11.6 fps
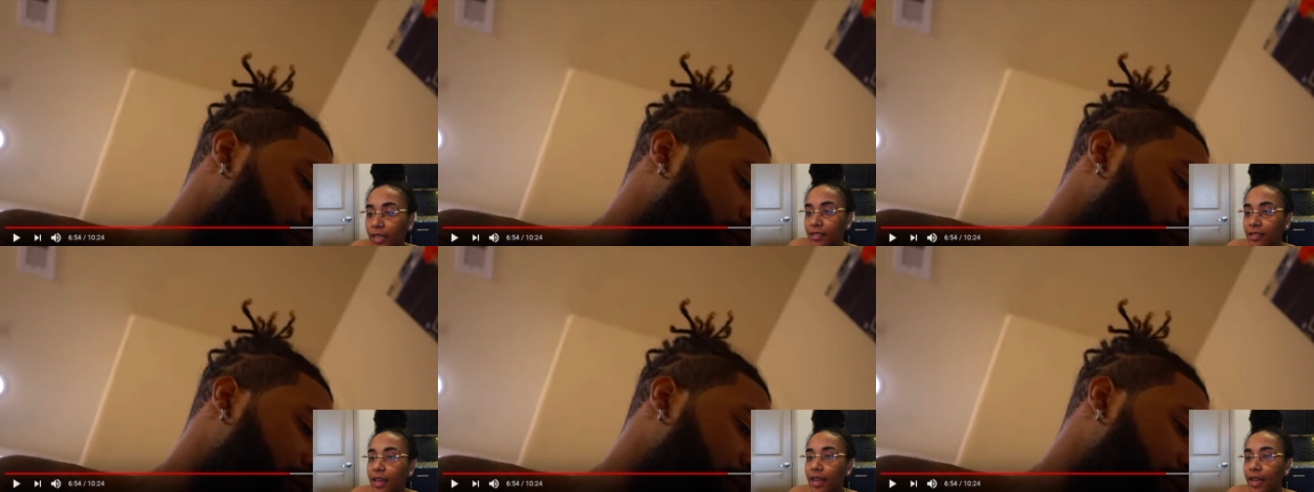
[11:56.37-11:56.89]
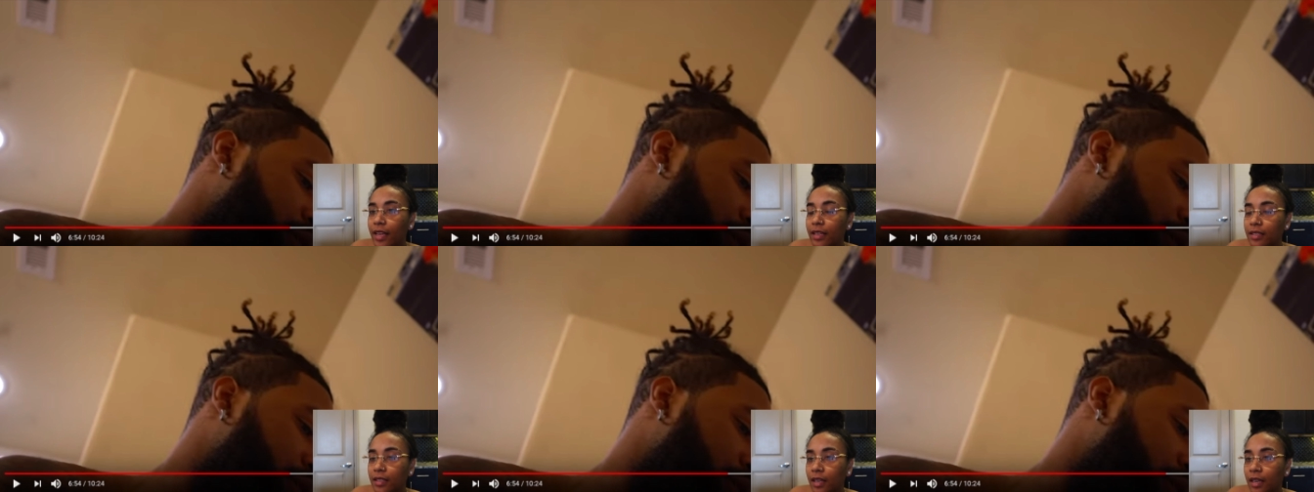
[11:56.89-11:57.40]
He
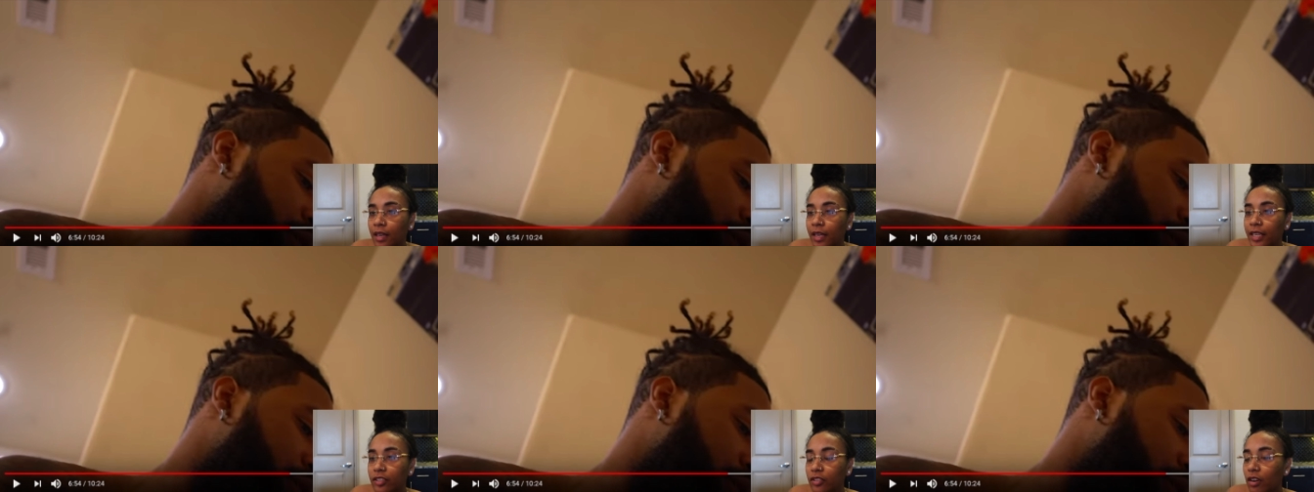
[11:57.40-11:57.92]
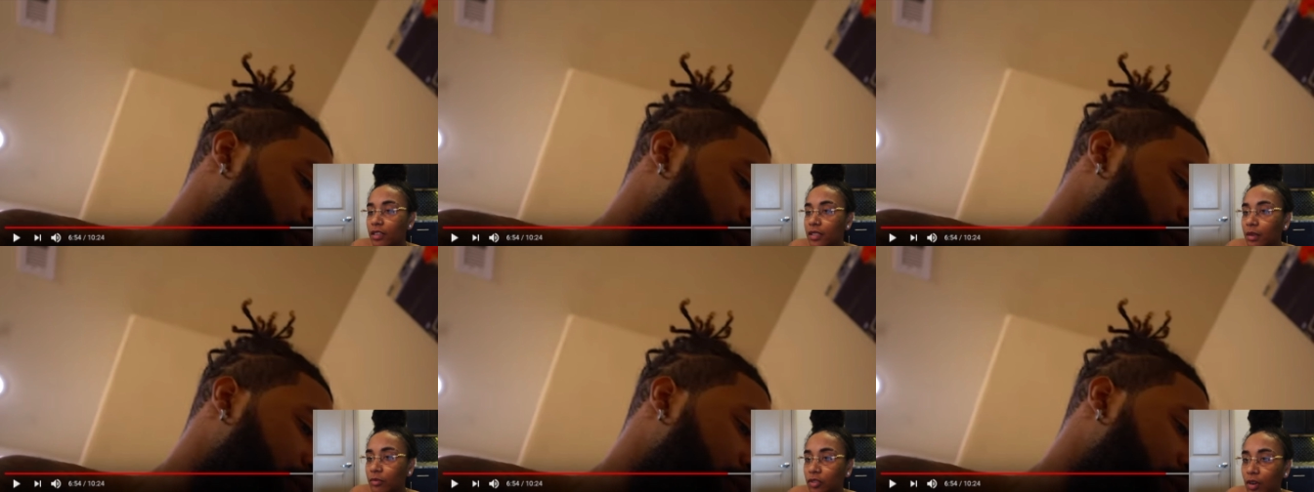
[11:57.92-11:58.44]
says he stirs
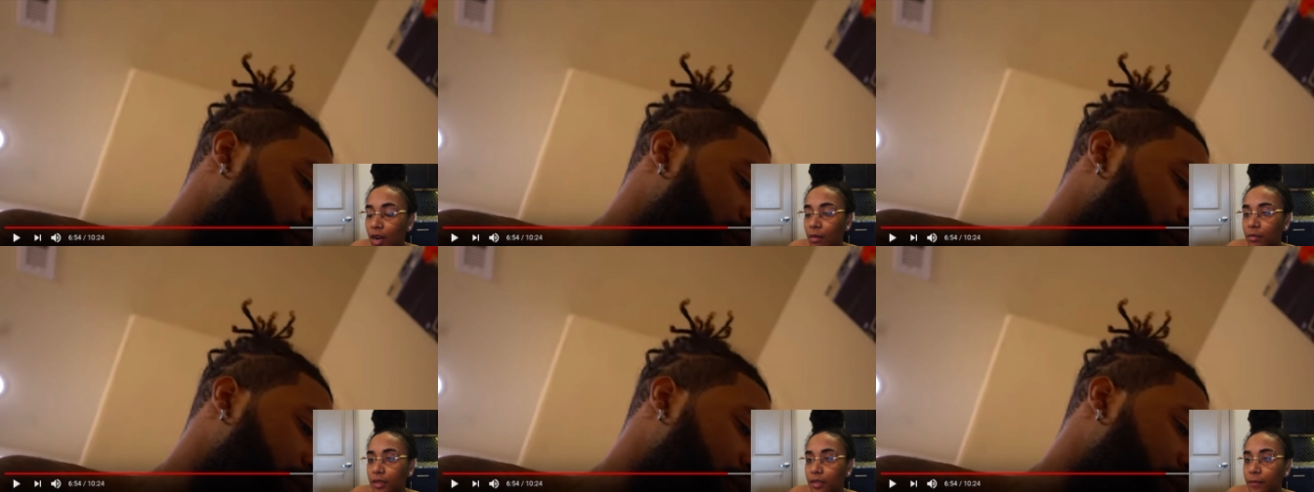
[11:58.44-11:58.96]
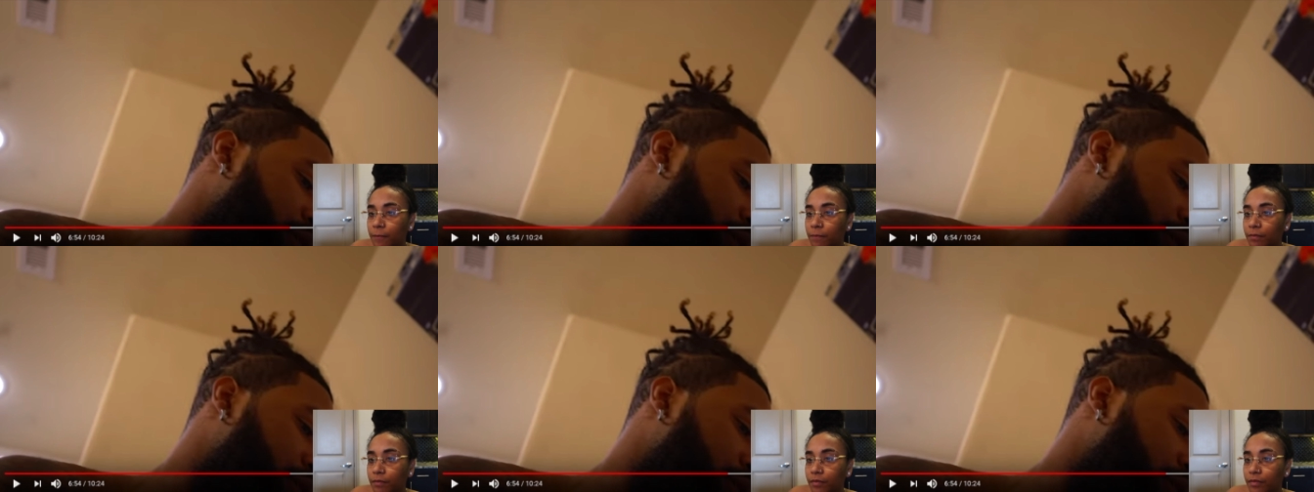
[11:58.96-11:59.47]
up drama,
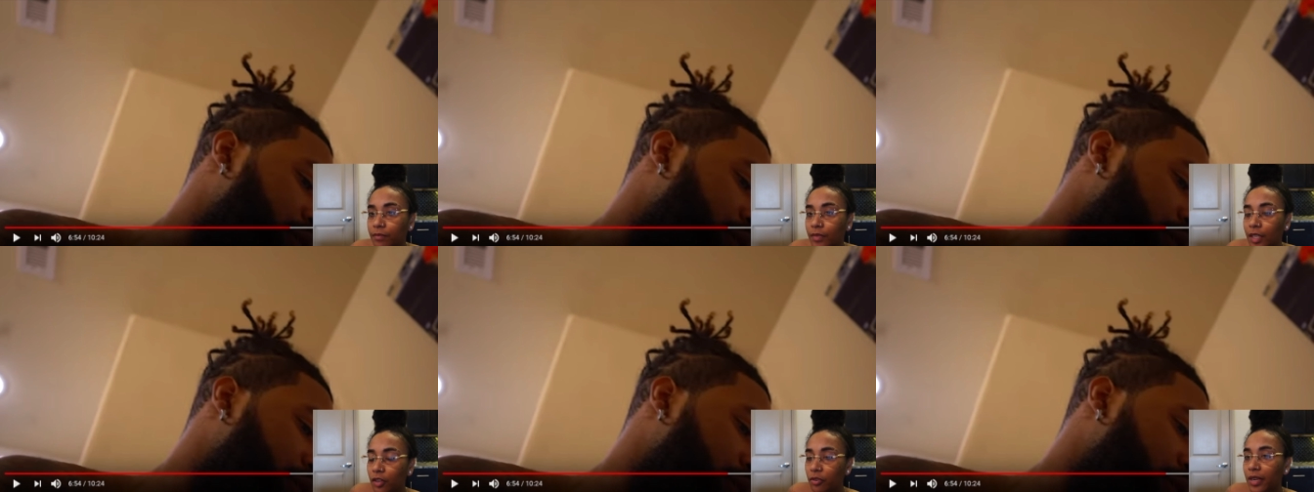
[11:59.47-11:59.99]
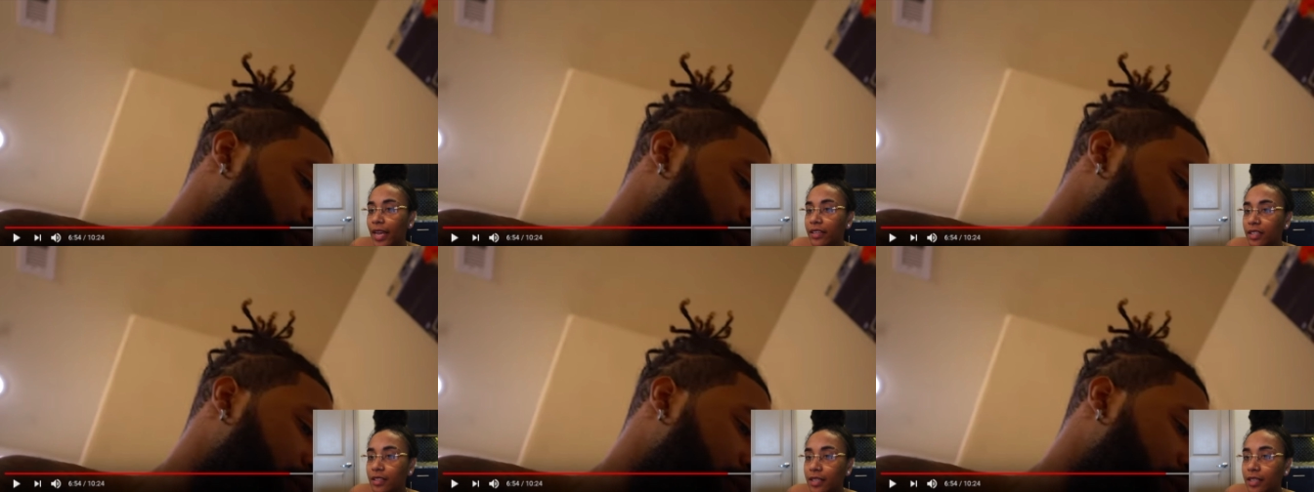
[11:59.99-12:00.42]
he creates